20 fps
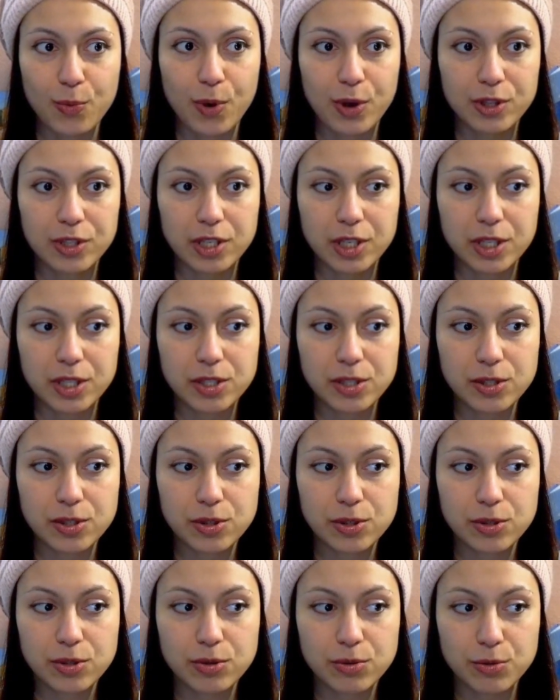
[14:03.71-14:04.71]
wanted
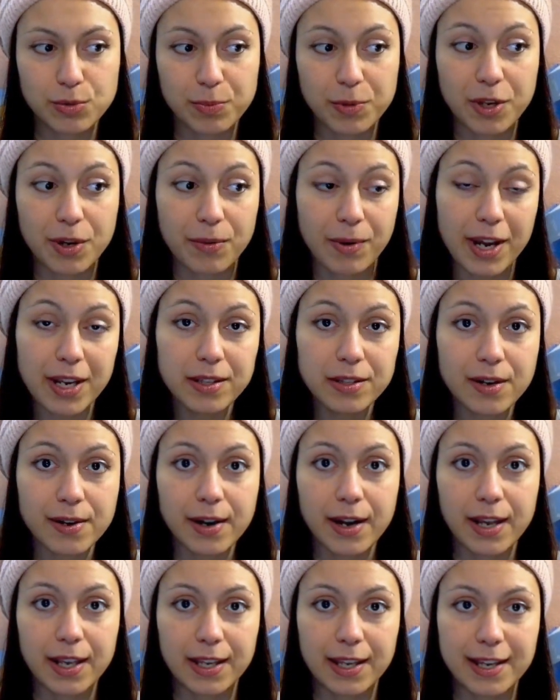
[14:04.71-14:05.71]
to be a
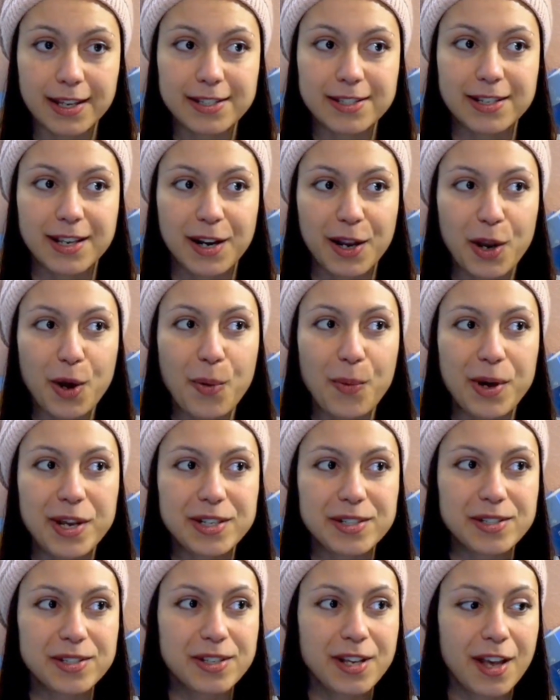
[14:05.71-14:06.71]
writer, I guess, and I
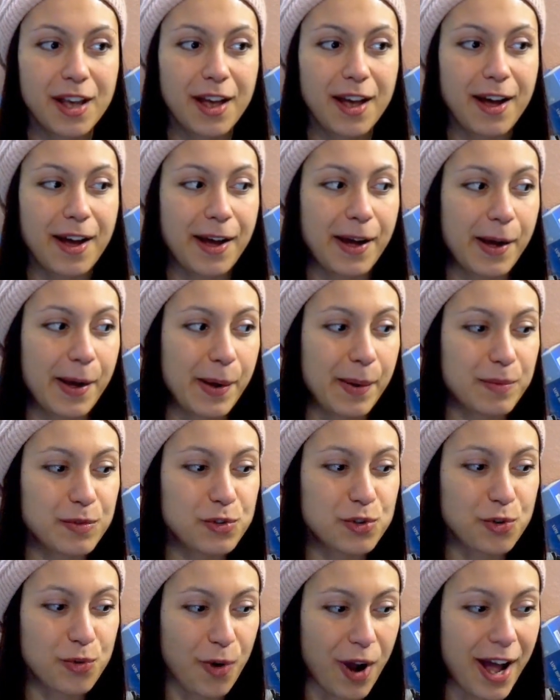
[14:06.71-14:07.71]
always
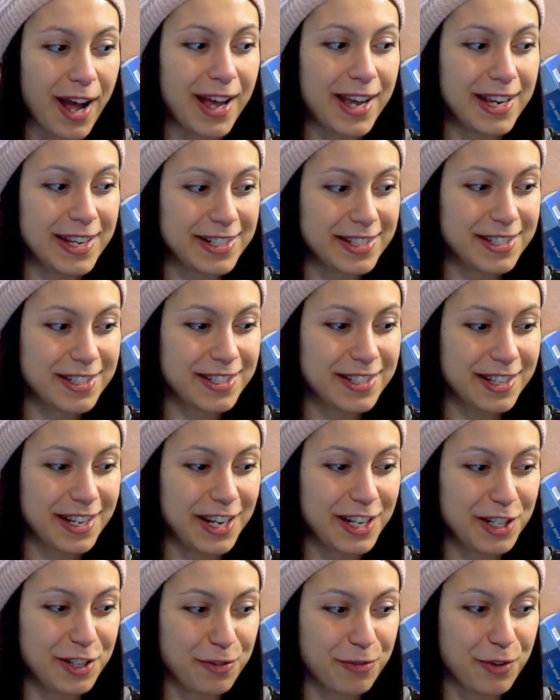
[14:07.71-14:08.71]
tried
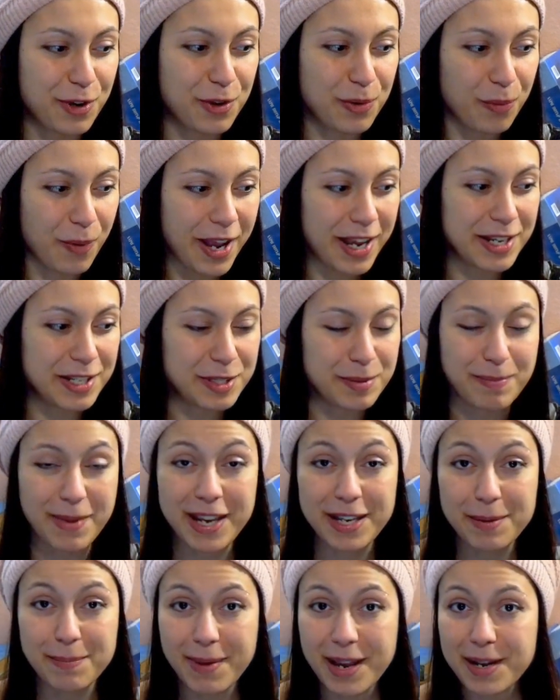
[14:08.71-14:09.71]
in different ways,
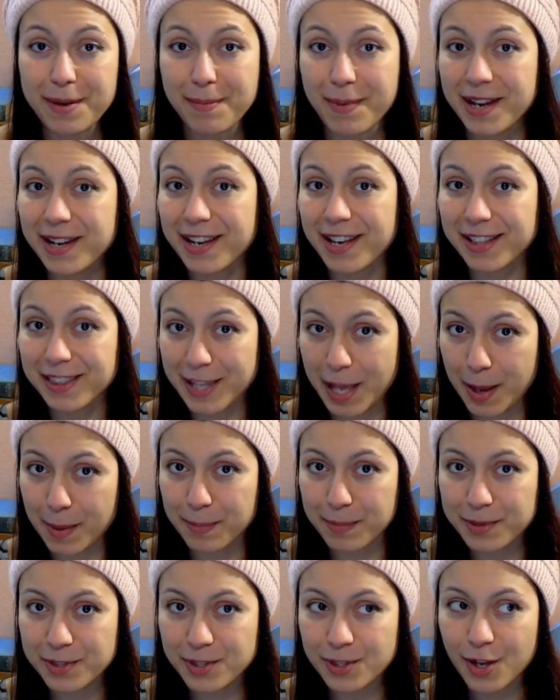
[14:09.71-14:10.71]
made many
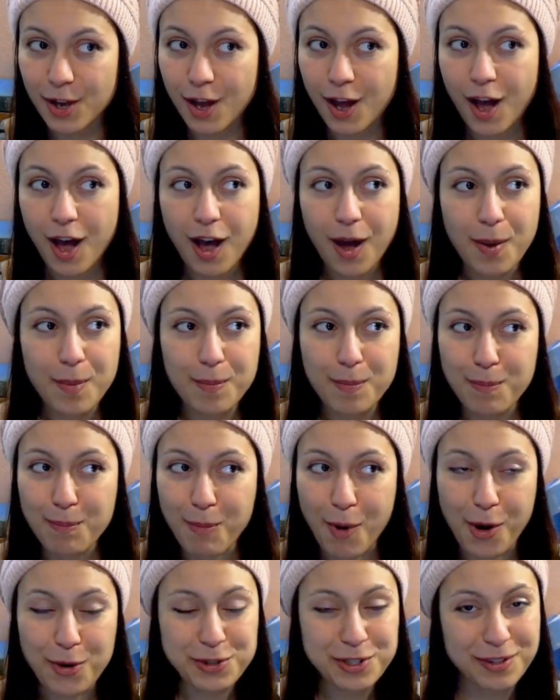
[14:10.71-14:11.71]
attempts.
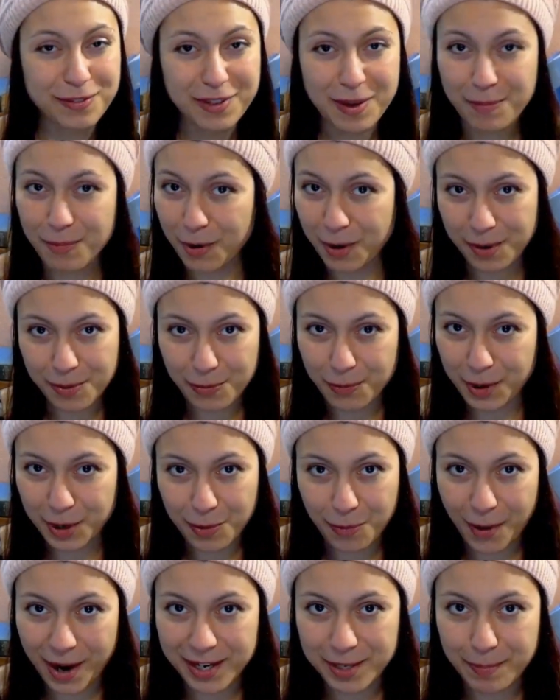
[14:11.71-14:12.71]
Most of them were
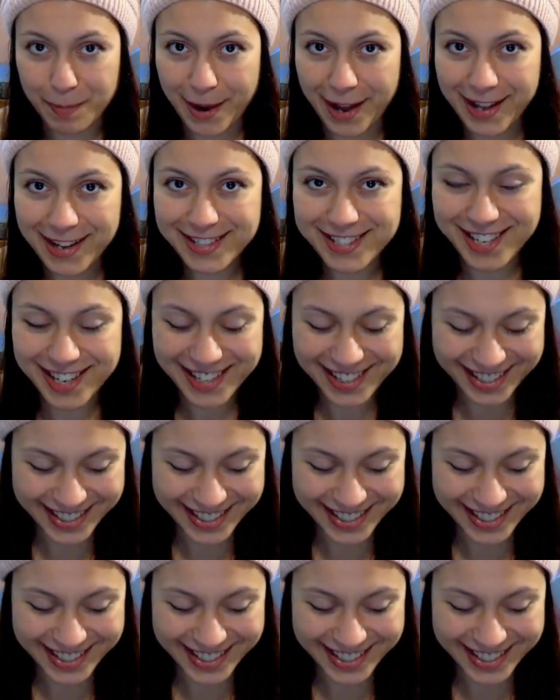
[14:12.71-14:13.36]
quite bad,